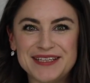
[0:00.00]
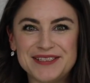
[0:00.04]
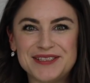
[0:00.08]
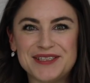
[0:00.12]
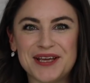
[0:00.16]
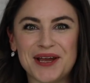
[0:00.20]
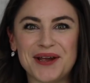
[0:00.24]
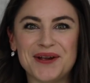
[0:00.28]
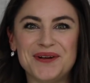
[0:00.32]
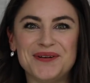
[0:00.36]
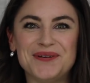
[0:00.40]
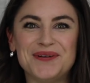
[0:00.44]

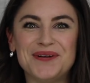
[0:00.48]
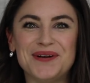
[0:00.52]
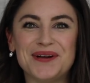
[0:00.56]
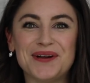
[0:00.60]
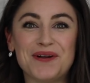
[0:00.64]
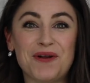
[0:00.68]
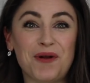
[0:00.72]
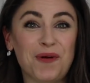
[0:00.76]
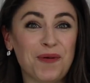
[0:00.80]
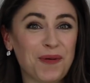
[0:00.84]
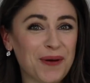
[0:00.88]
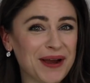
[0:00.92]
So
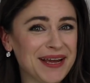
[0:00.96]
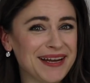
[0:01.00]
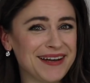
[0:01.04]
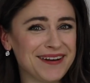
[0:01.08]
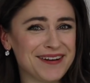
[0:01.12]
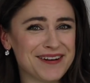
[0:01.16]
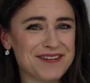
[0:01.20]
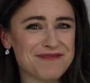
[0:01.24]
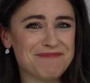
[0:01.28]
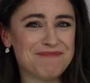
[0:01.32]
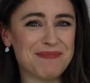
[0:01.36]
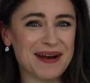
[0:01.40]
quite a
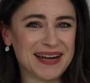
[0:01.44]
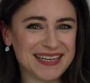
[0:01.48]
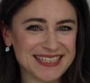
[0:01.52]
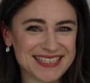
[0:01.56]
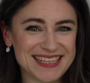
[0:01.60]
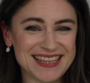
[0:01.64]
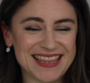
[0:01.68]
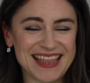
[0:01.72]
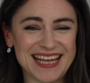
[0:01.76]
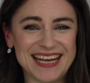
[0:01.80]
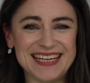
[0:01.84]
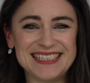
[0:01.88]
lot of
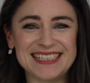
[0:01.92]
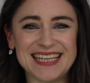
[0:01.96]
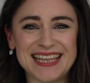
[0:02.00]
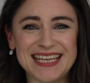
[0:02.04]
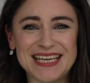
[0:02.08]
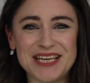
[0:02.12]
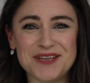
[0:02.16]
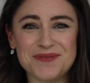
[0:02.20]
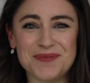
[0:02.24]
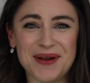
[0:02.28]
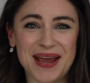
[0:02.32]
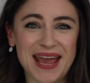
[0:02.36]
button things. I
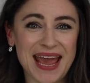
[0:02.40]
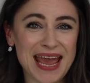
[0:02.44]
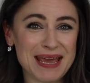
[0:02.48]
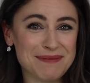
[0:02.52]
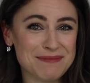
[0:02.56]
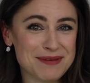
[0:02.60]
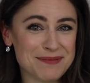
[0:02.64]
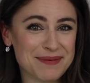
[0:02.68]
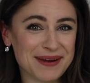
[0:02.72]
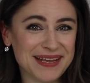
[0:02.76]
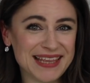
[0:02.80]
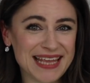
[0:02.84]
think you might
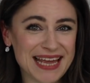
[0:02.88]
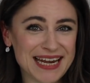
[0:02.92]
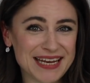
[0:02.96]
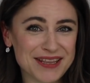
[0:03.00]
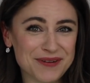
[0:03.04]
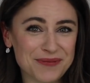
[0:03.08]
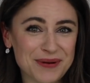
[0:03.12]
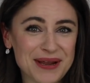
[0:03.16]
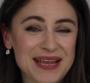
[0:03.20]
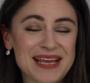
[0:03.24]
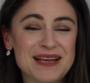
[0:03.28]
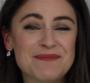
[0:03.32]
hate me by the end
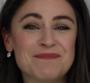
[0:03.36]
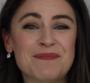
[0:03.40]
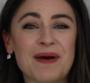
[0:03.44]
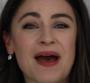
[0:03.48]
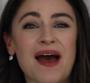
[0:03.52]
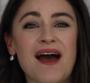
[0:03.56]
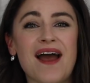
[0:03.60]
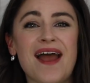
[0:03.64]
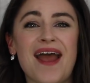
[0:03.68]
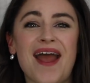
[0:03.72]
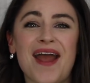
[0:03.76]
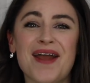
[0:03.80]
of the week,
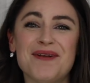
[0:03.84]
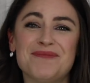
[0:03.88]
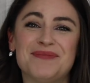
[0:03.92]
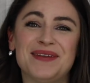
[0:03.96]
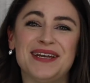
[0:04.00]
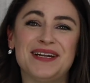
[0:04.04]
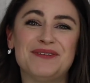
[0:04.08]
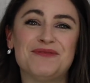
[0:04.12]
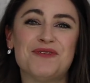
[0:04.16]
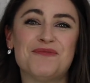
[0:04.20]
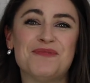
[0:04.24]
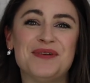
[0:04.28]
but I hope
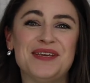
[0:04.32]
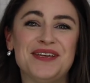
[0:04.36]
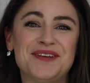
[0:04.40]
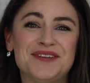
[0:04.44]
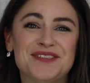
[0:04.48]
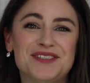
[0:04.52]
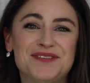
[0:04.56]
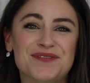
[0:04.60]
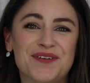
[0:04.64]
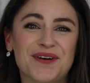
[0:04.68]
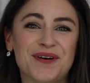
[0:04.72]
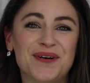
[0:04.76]
that it will be
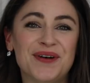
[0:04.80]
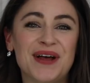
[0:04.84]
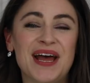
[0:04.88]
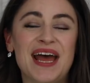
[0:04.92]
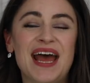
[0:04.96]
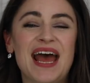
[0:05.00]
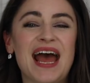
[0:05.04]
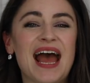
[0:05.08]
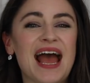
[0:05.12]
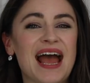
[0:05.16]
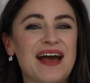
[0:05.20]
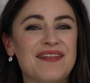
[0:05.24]
useful
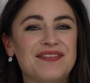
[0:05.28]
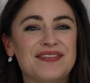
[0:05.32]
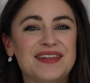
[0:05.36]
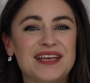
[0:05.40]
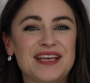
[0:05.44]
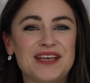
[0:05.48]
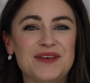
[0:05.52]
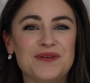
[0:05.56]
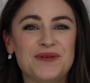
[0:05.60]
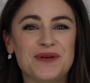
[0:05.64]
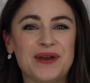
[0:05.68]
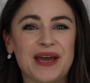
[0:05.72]
and
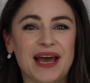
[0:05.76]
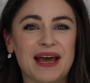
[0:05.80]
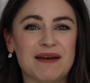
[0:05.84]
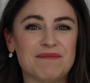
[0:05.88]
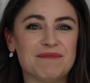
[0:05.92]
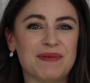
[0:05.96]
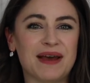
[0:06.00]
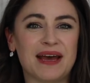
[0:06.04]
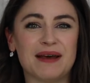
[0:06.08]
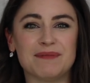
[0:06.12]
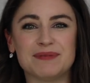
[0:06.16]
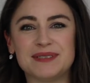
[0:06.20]
that you
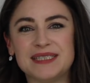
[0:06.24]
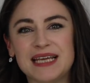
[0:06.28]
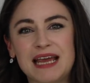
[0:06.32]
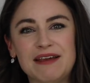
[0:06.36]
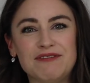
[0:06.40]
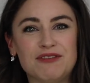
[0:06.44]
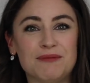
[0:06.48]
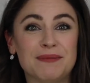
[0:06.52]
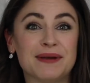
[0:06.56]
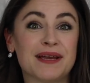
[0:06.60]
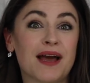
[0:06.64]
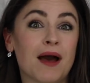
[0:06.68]
can perhaps
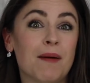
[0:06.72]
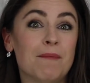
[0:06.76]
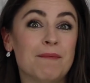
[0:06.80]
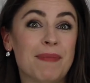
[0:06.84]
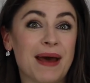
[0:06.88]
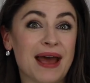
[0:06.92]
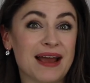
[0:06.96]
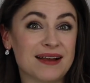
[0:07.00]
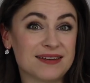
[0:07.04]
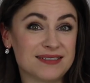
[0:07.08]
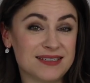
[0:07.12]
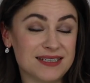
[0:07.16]
save them and come
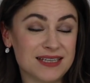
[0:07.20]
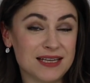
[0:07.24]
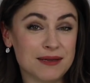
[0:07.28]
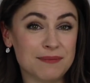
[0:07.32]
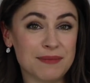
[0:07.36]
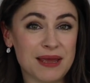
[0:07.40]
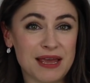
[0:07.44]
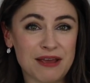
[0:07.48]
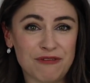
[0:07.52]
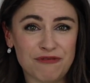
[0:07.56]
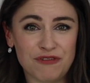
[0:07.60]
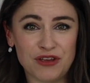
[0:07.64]
back to
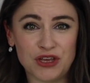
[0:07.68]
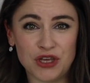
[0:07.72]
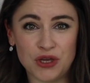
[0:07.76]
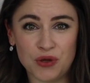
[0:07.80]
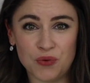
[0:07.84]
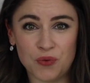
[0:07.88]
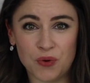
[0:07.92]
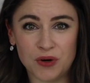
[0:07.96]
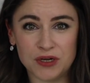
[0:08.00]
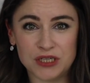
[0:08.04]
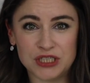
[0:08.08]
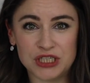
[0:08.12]
them if
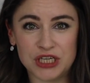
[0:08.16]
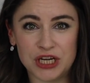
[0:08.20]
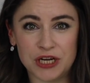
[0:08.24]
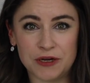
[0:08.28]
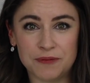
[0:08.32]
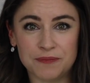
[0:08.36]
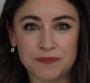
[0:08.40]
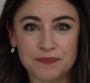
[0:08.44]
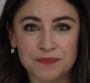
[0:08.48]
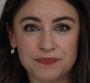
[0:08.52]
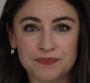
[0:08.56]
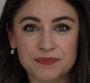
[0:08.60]
you want
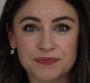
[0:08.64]
to.